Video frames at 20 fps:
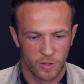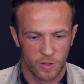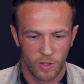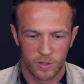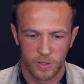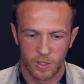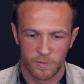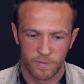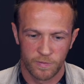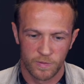
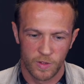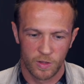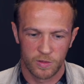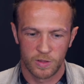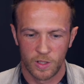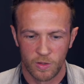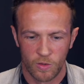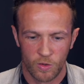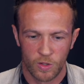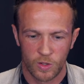or you're,
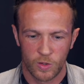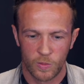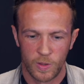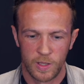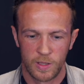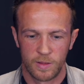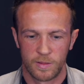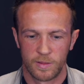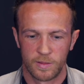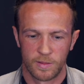you're not
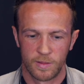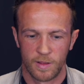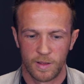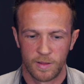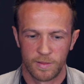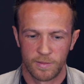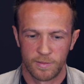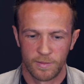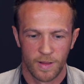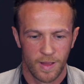quite
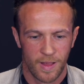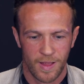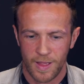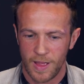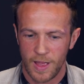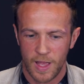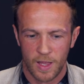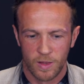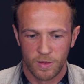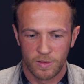
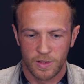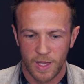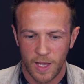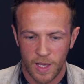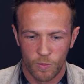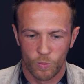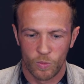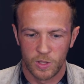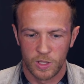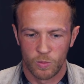
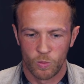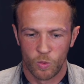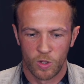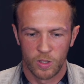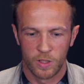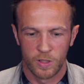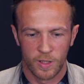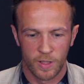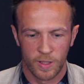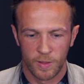getting what you
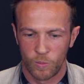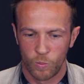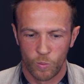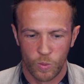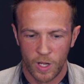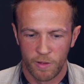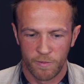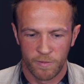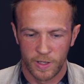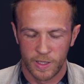want, uh,
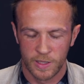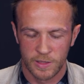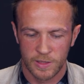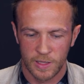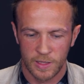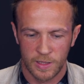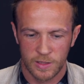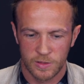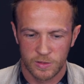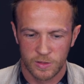whatever it is,
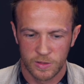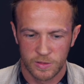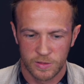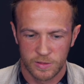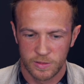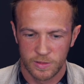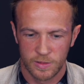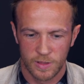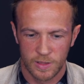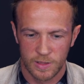I think it's just,
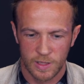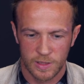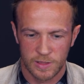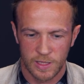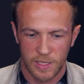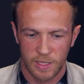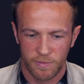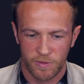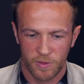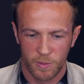it
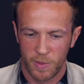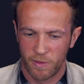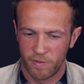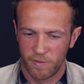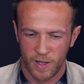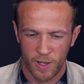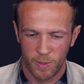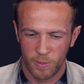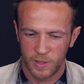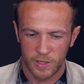came from my
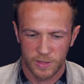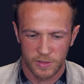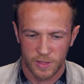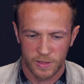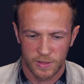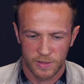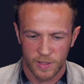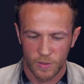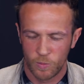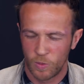family, it's a,
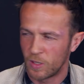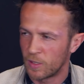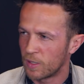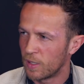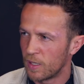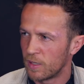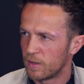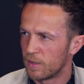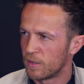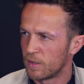it's a work
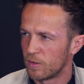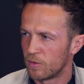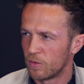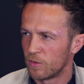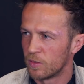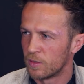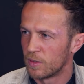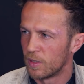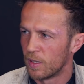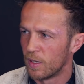ethic, you
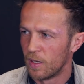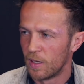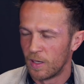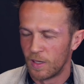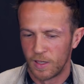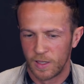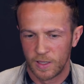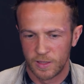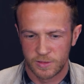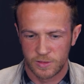know, and
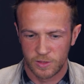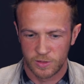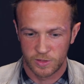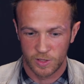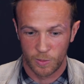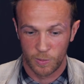it's just